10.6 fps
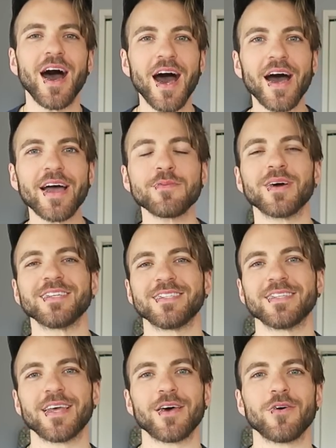I
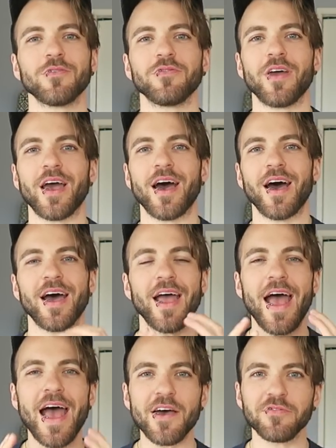myself
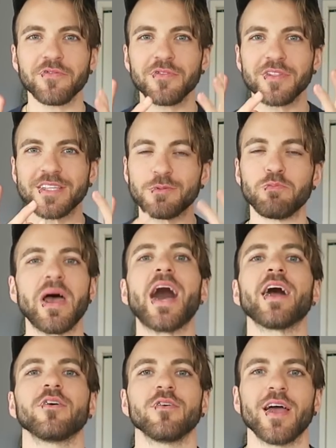have this
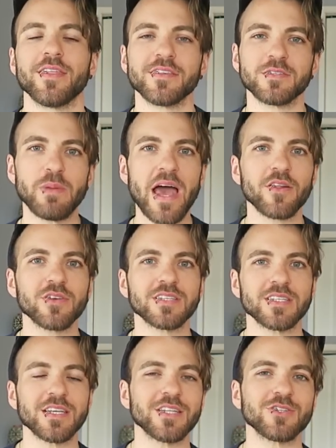battle, and this battle is
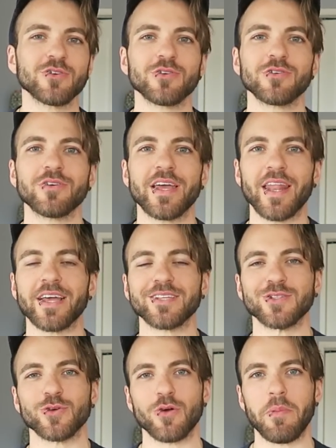an internal and
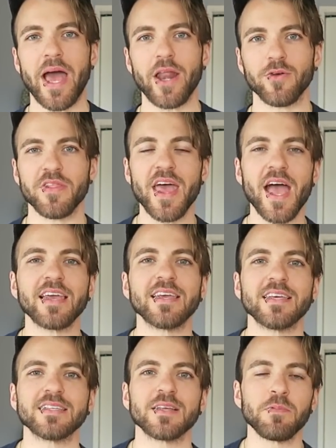external battle, and that
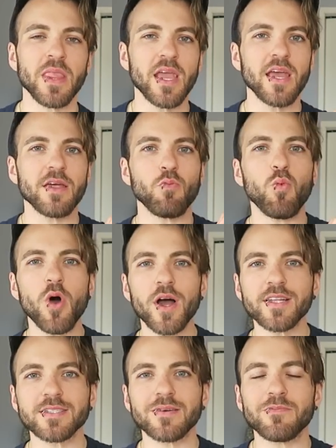is
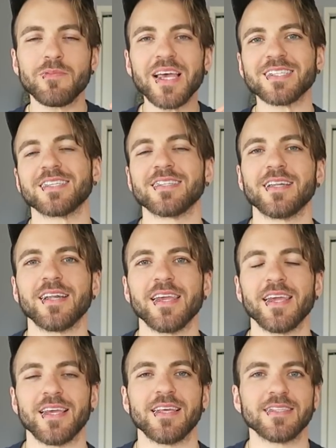what
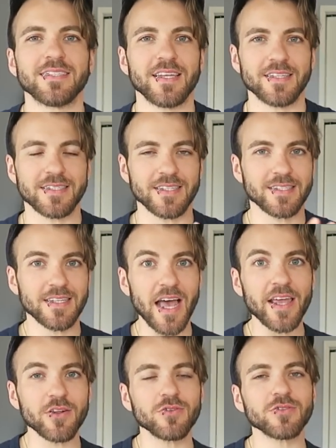masculinity is in a
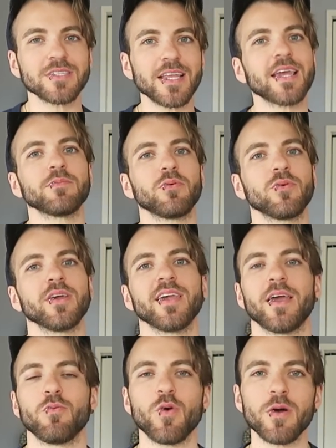societal standpoint
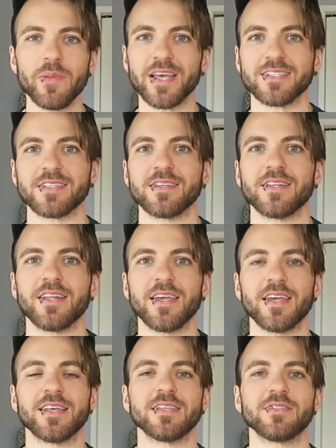and what
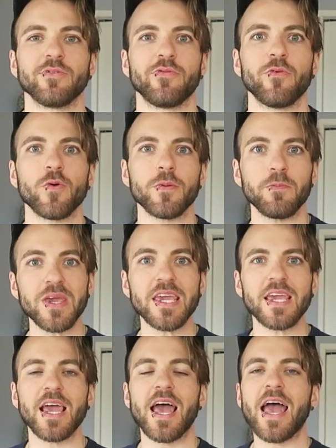masculinity is for
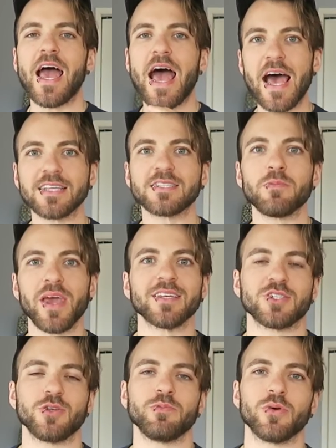me as a
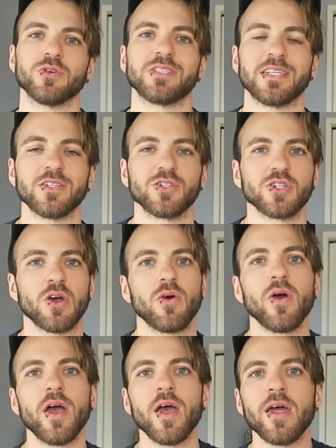masculine person. And
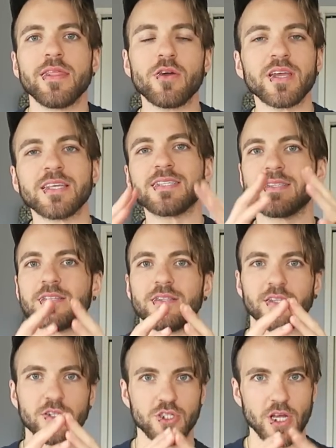so there is
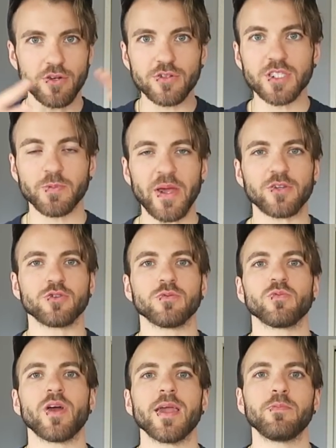the gender
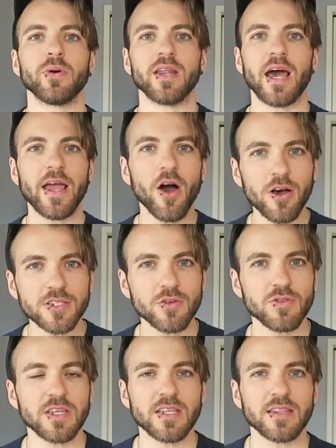spectrum, right? But I
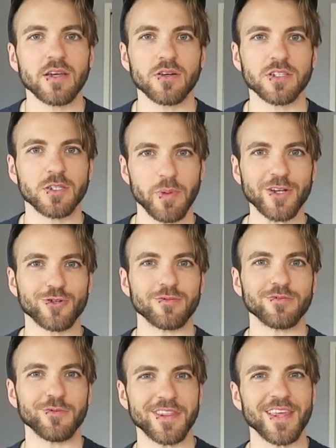also think that there are
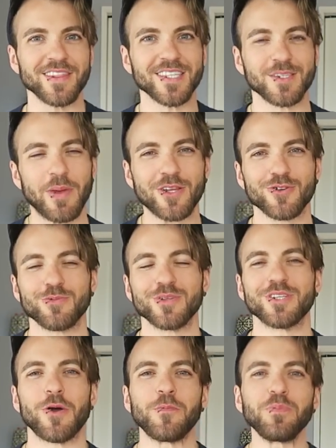spectrums within the spectrum.
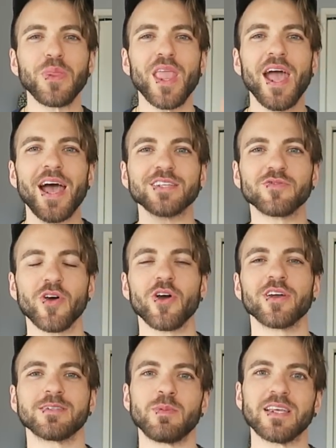So as
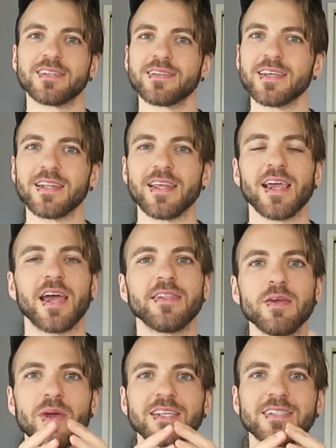far as masculinity, I
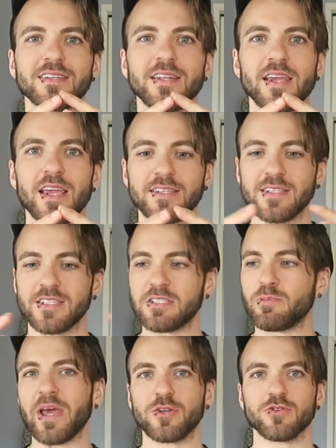think masculinity is a
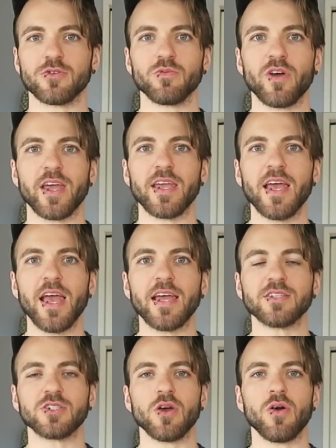spectrum, right?
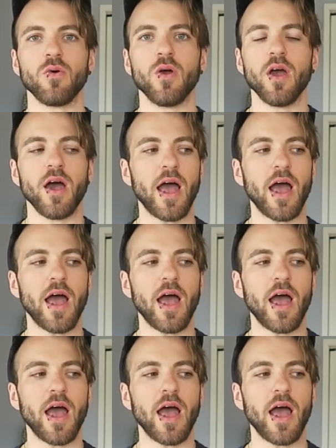And so